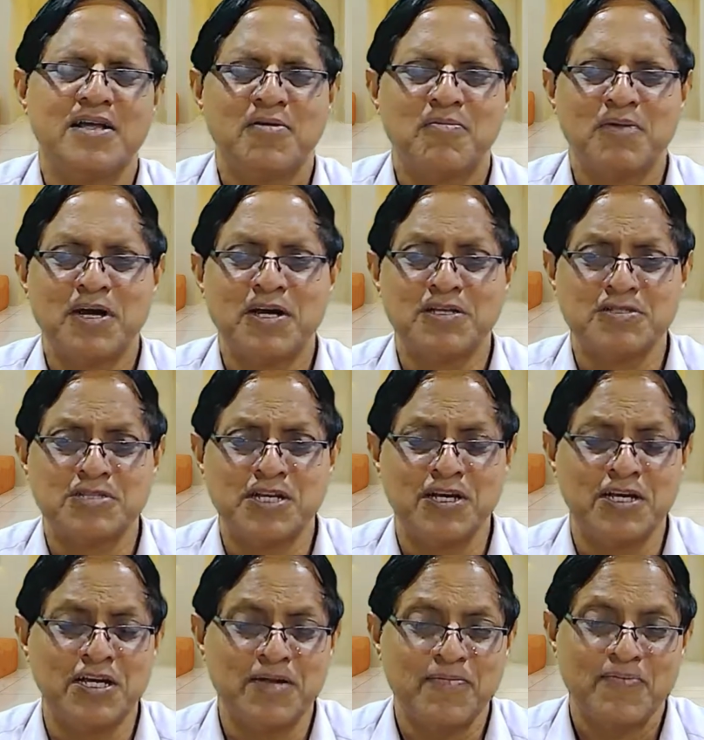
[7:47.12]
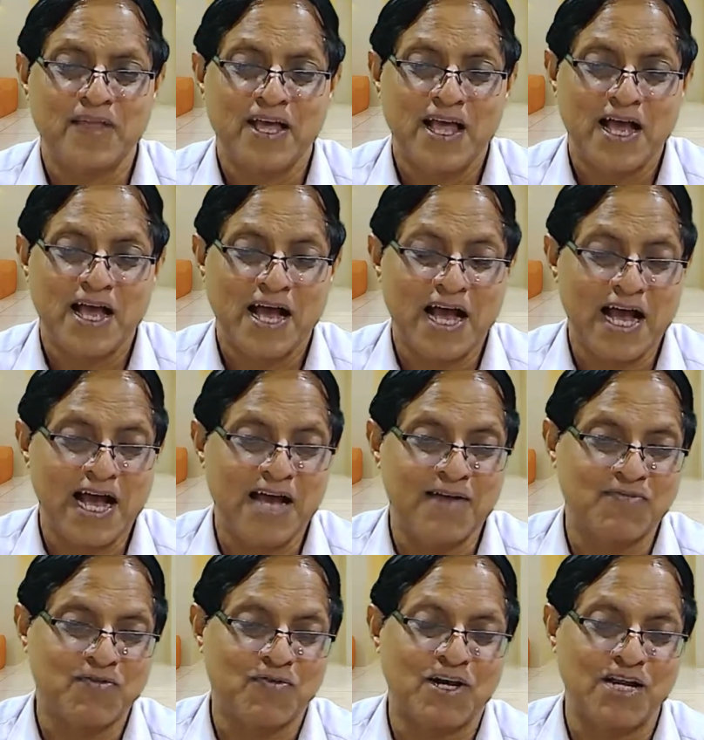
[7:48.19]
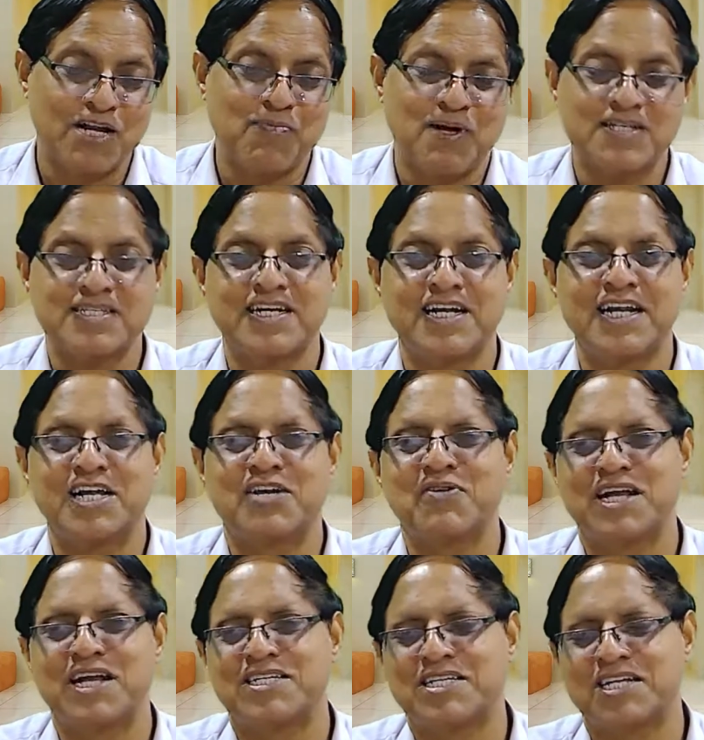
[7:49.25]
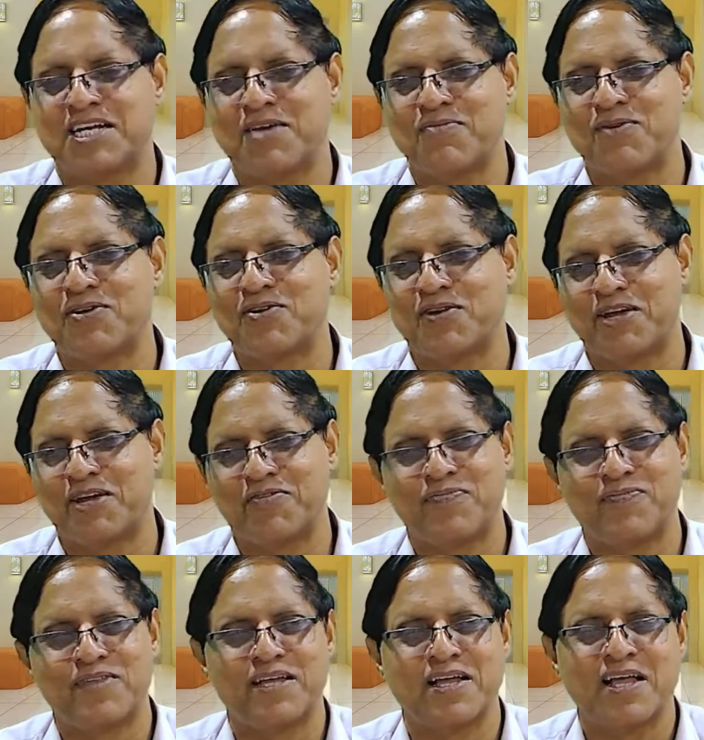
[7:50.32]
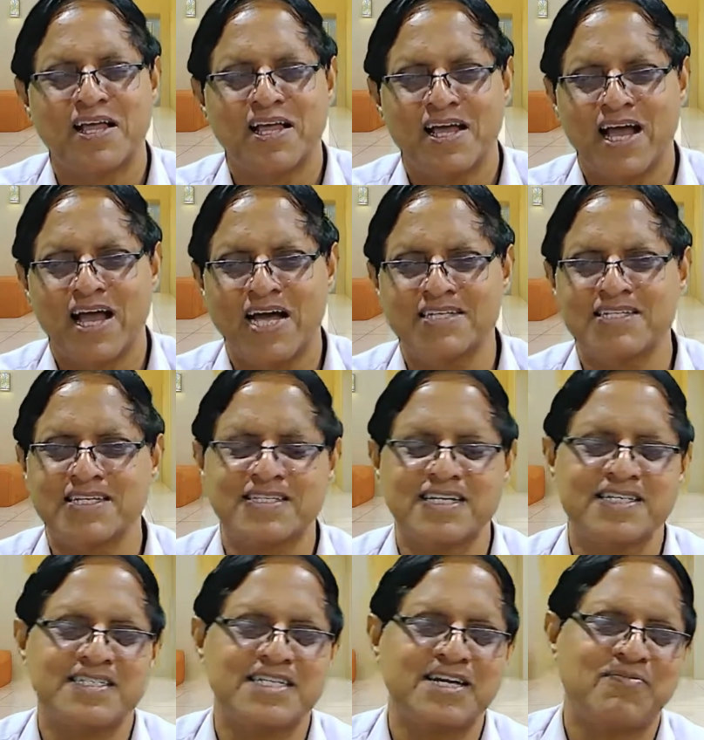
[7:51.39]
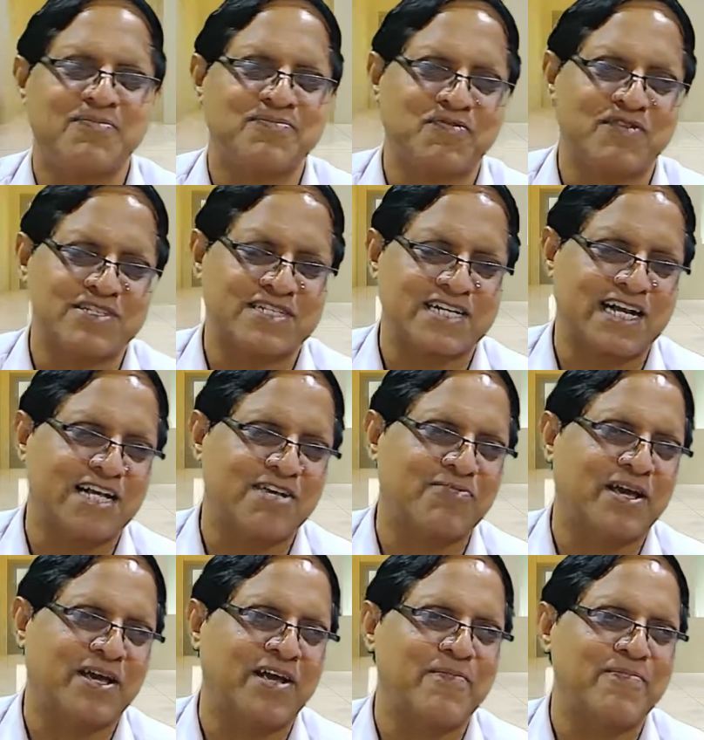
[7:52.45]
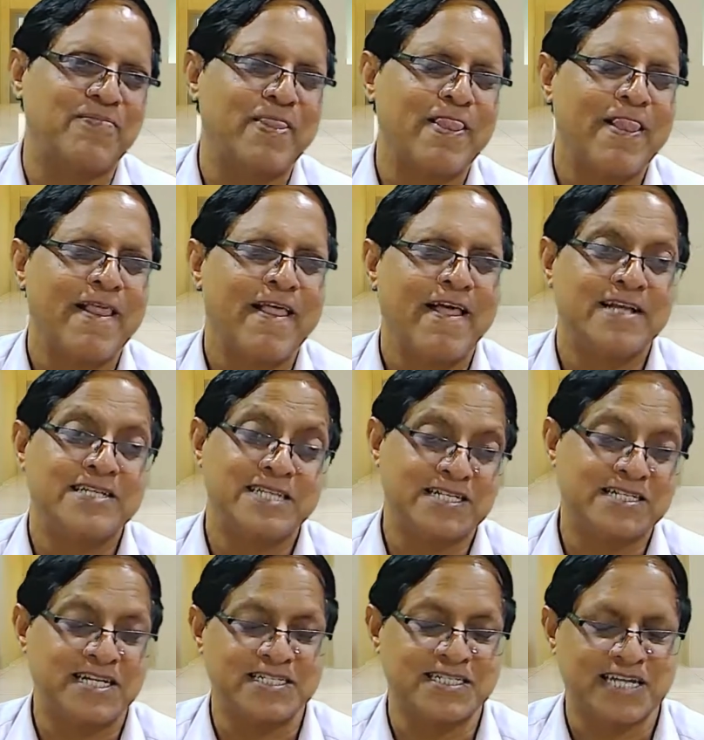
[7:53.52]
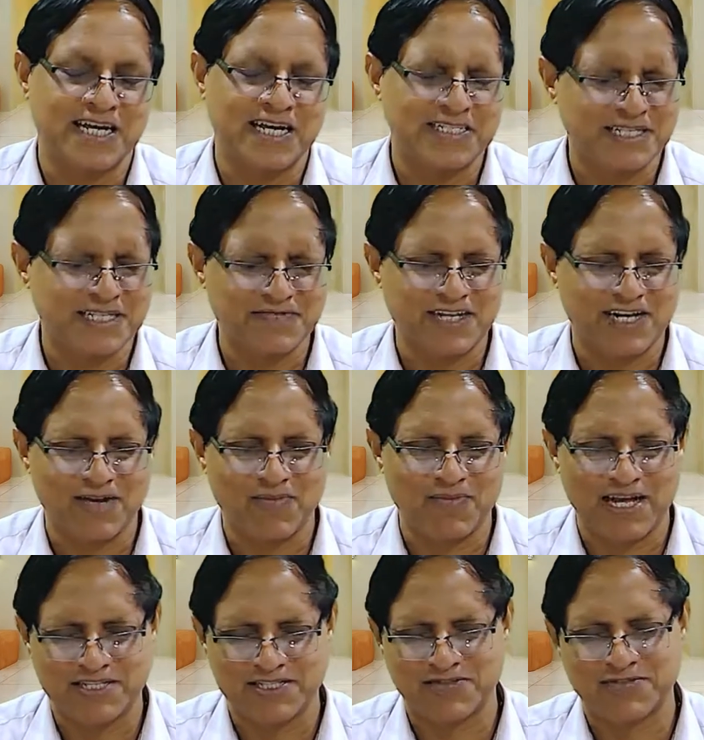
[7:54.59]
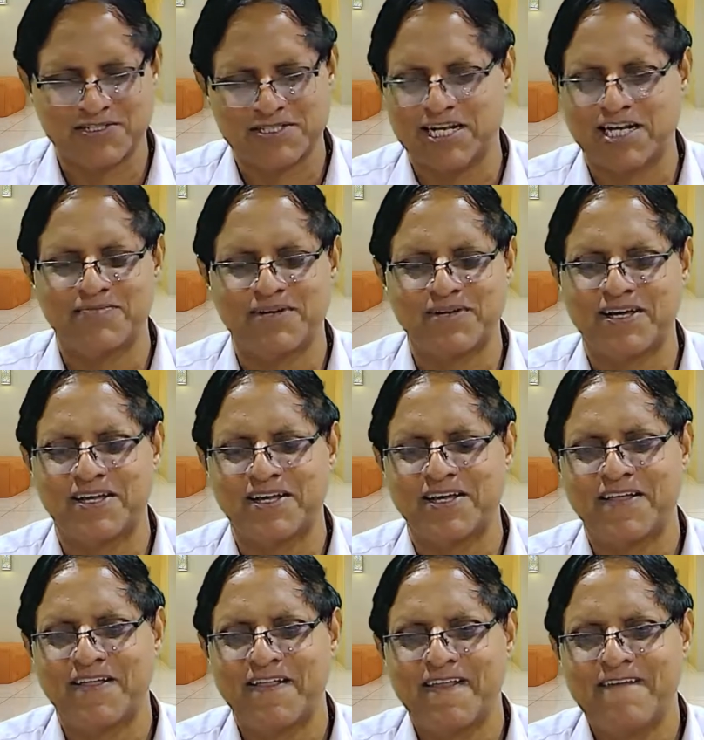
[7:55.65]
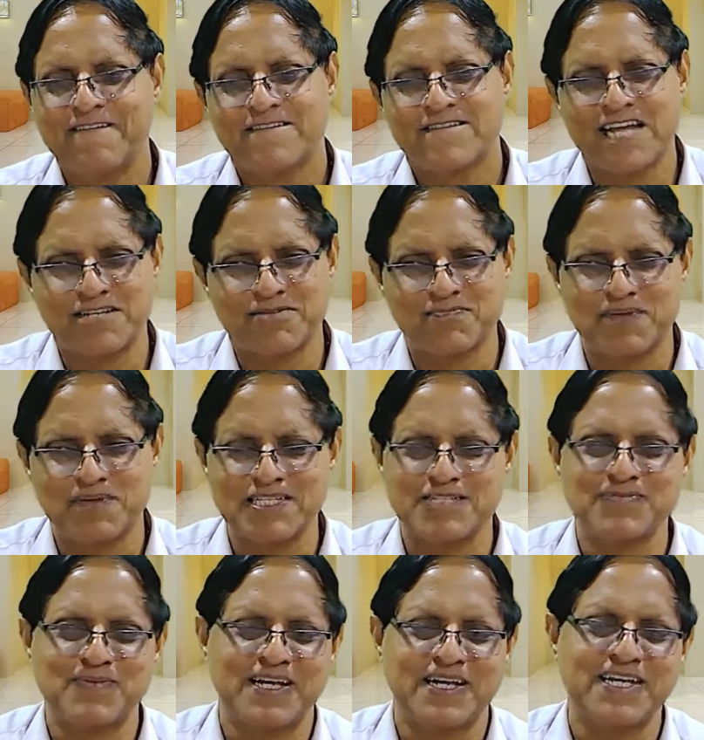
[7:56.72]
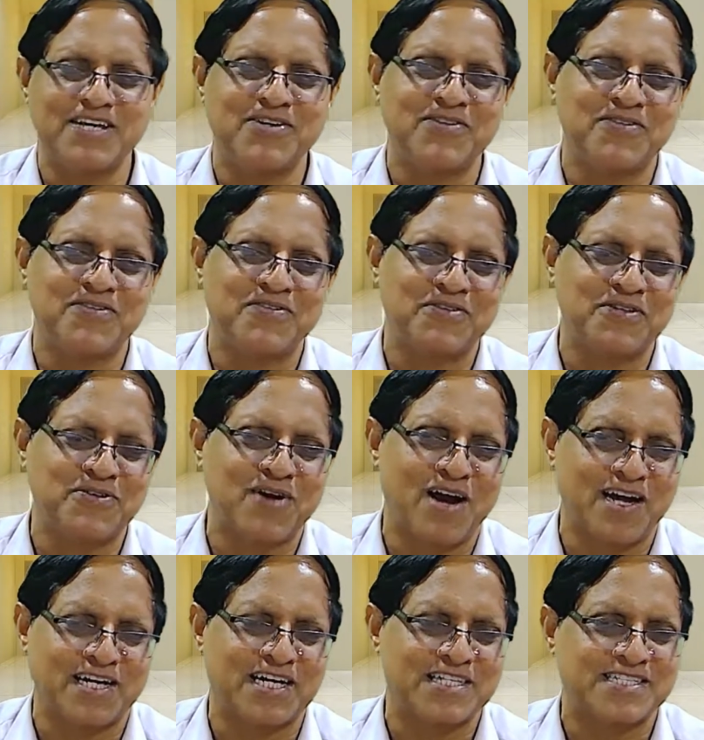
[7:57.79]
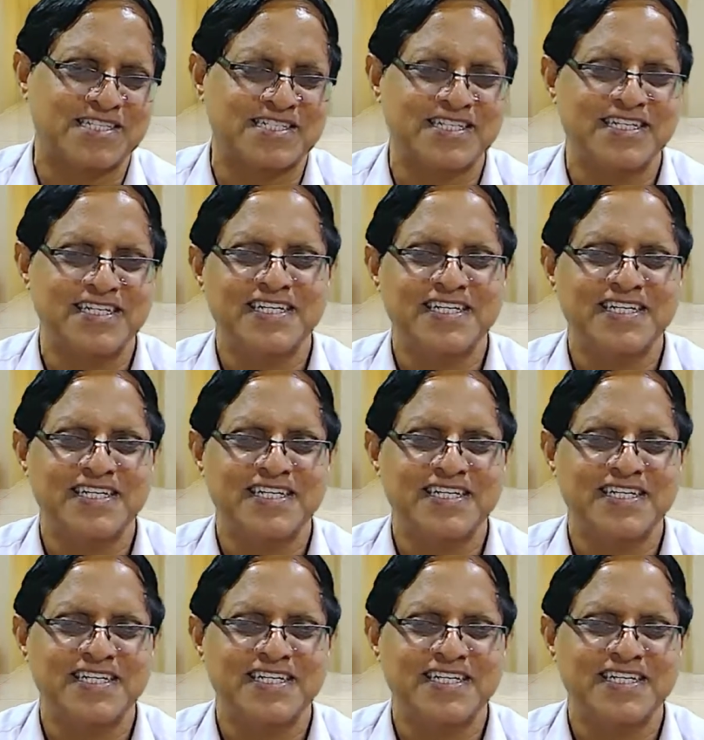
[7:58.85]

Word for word: I see, I am the only person in liquidation able to give. ICICI GM was telling me, Chief General Manager was telling me, that much money you, you got us.